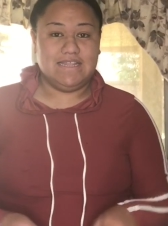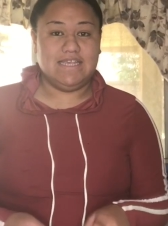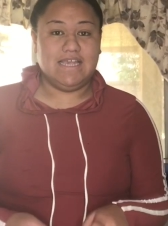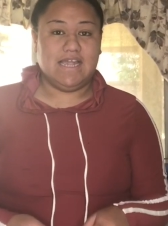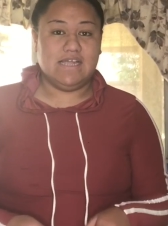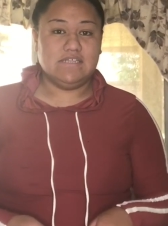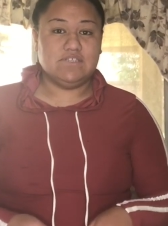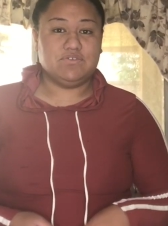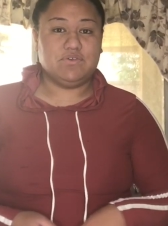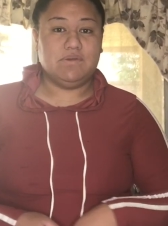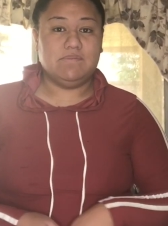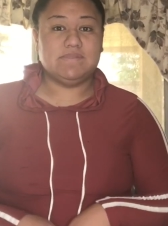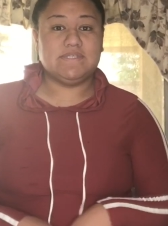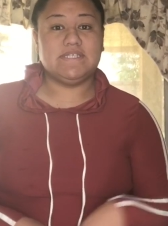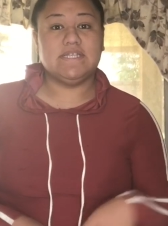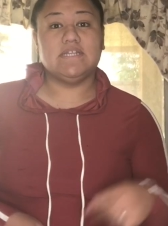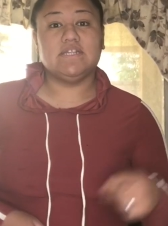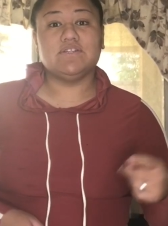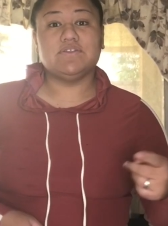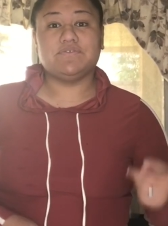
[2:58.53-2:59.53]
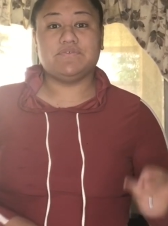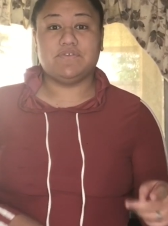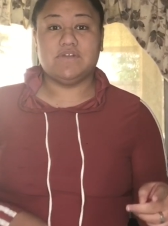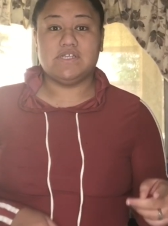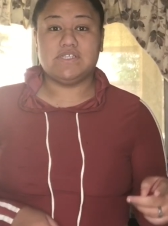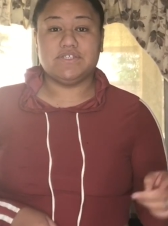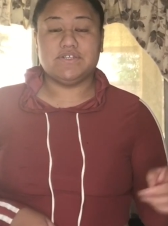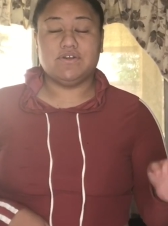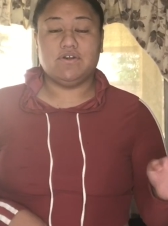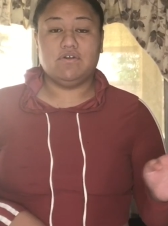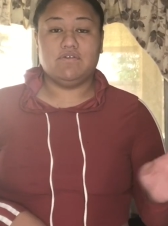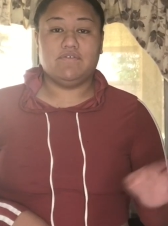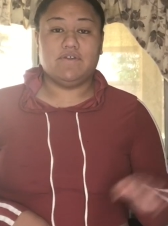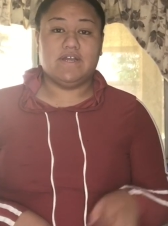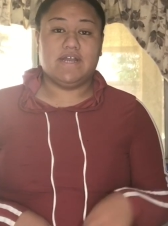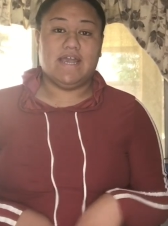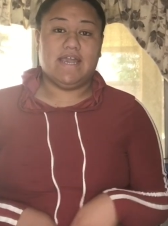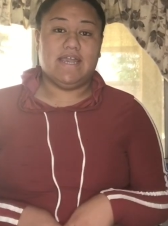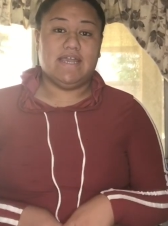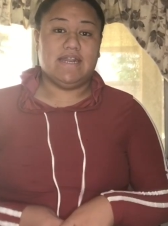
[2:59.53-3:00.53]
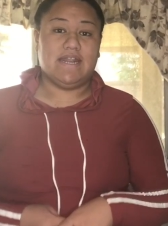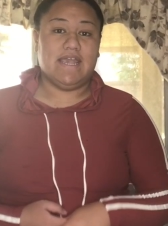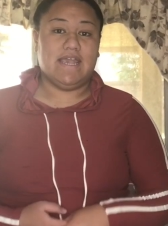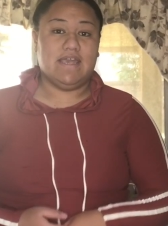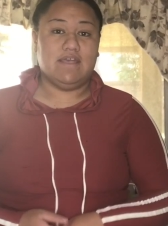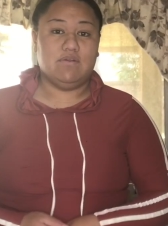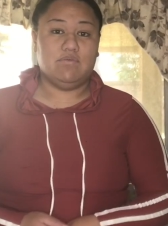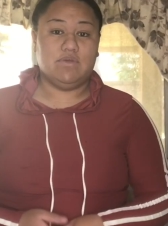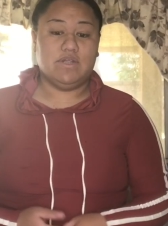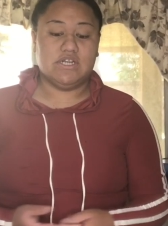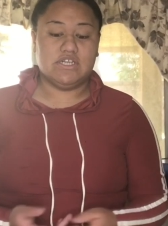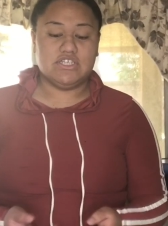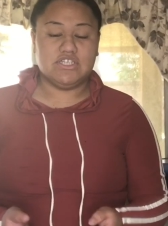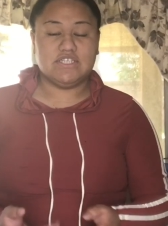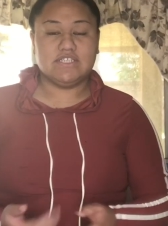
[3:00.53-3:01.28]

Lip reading: the ice cream sit in the freezer overnight, and we're just